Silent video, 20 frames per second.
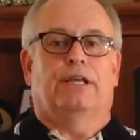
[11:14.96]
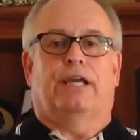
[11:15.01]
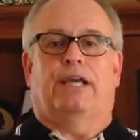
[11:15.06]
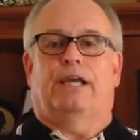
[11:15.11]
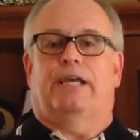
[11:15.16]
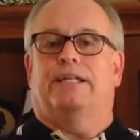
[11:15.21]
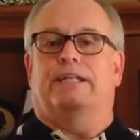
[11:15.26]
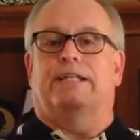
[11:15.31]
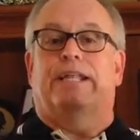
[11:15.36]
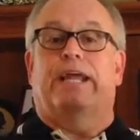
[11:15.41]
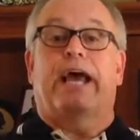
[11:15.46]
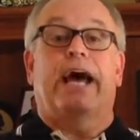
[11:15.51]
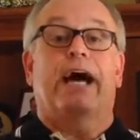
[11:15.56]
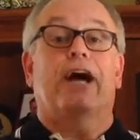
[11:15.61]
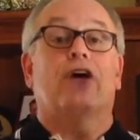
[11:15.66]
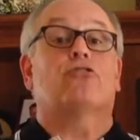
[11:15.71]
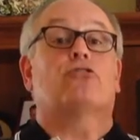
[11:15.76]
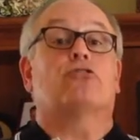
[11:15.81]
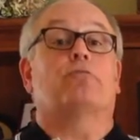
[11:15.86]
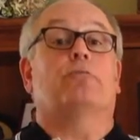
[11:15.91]
and an
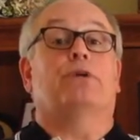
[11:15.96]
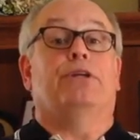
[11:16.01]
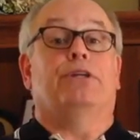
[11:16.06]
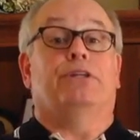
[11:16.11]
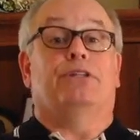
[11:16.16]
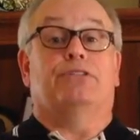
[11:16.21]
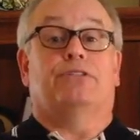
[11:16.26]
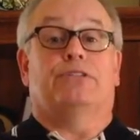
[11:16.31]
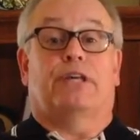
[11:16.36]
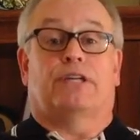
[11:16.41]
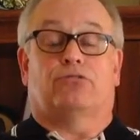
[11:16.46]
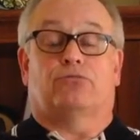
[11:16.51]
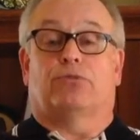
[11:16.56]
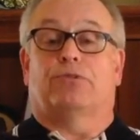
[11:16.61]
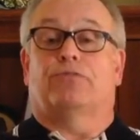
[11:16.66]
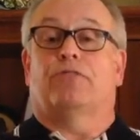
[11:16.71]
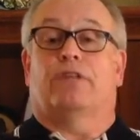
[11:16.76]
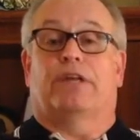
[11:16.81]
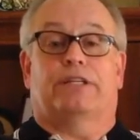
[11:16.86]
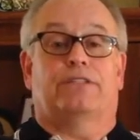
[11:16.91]
outer peace that's
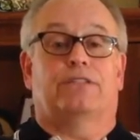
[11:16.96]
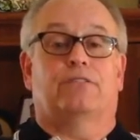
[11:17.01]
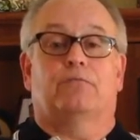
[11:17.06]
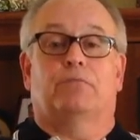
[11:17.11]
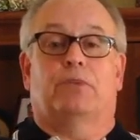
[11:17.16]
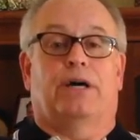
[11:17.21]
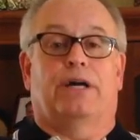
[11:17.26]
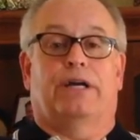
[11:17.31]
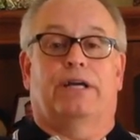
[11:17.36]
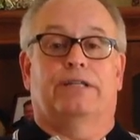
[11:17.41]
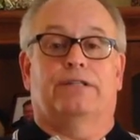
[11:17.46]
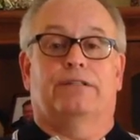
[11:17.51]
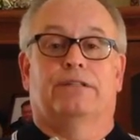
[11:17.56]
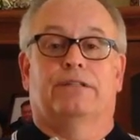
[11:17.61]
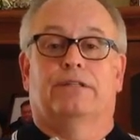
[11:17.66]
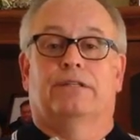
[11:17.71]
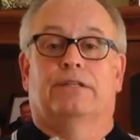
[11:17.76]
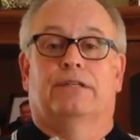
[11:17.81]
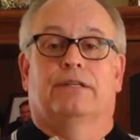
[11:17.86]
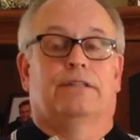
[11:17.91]
reflected by it,
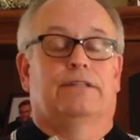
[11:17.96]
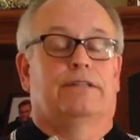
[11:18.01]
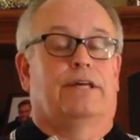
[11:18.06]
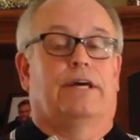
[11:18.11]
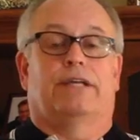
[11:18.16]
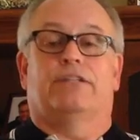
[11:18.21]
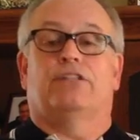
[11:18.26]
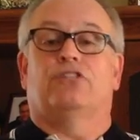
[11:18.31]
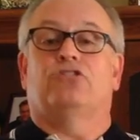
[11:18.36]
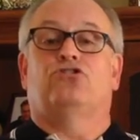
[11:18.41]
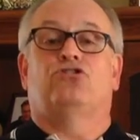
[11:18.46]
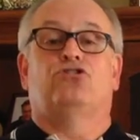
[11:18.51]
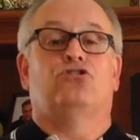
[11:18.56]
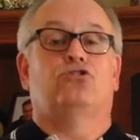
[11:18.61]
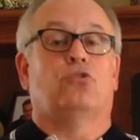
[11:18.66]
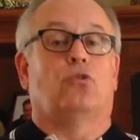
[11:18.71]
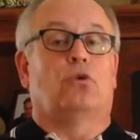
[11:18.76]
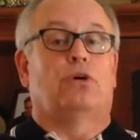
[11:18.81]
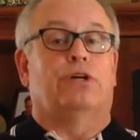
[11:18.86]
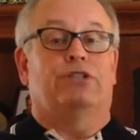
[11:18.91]
that
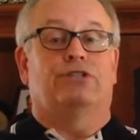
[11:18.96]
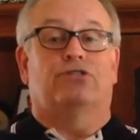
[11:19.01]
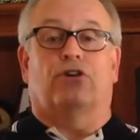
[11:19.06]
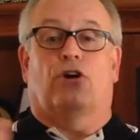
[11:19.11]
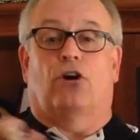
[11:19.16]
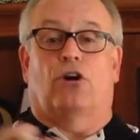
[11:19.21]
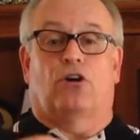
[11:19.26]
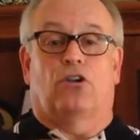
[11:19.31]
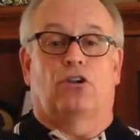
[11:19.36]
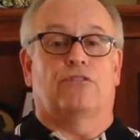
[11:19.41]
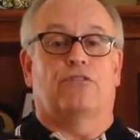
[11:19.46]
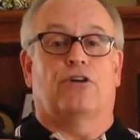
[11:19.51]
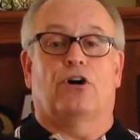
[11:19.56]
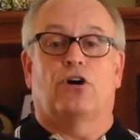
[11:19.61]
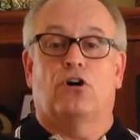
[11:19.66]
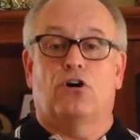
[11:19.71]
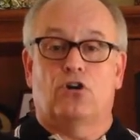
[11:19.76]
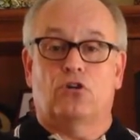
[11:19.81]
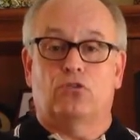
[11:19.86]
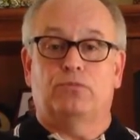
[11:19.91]
joins all of the
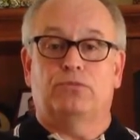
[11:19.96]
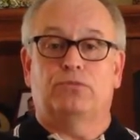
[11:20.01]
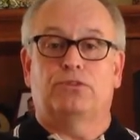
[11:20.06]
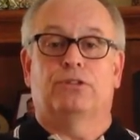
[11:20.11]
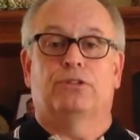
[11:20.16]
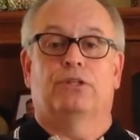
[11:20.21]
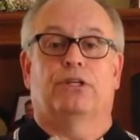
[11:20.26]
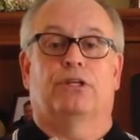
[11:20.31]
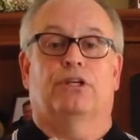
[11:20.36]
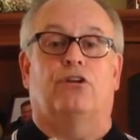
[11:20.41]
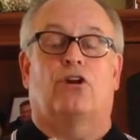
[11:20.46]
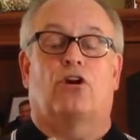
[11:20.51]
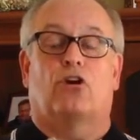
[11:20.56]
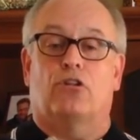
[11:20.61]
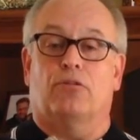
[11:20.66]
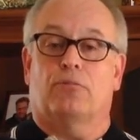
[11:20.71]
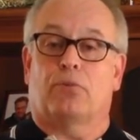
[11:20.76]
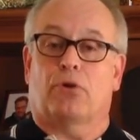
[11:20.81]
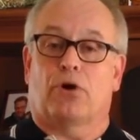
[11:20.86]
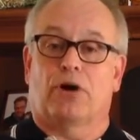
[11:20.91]
hopes and all
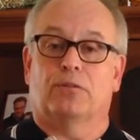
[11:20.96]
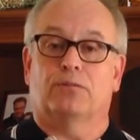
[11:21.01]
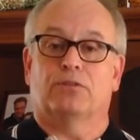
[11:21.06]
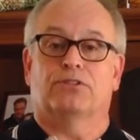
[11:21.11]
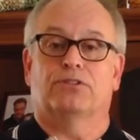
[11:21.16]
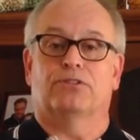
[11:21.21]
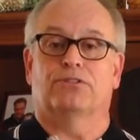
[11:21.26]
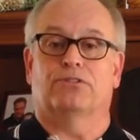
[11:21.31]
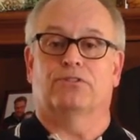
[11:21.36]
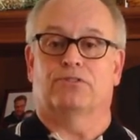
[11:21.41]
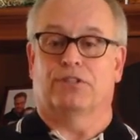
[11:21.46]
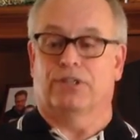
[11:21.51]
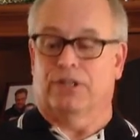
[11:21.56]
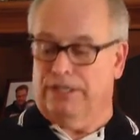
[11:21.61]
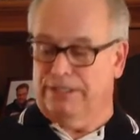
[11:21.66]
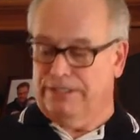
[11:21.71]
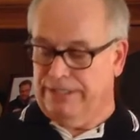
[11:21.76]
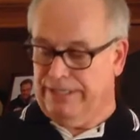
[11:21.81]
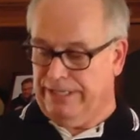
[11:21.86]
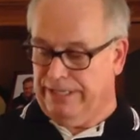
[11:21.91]
the promises of
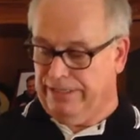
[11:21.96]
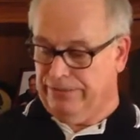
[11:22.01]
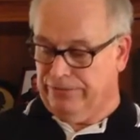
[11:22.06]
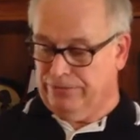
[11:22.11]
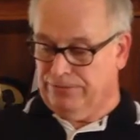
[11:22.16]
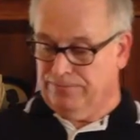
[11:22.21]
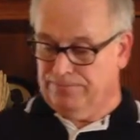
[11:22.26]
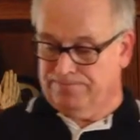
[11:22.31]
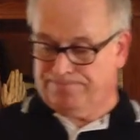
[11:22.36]
God together.